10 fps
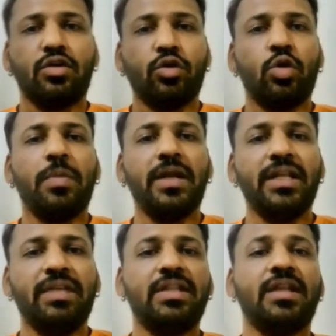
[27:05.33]

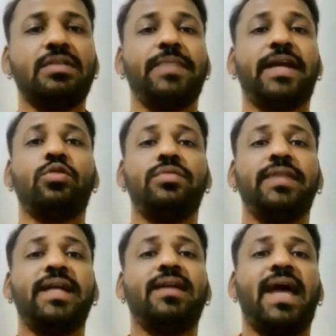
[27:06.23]
globally with respect to
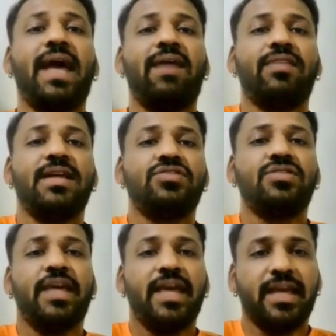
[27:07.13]
net average
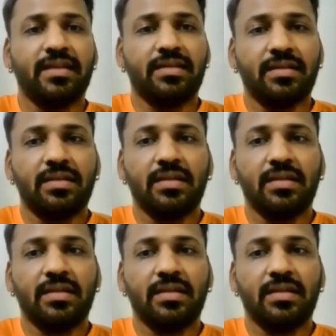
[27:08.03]
gain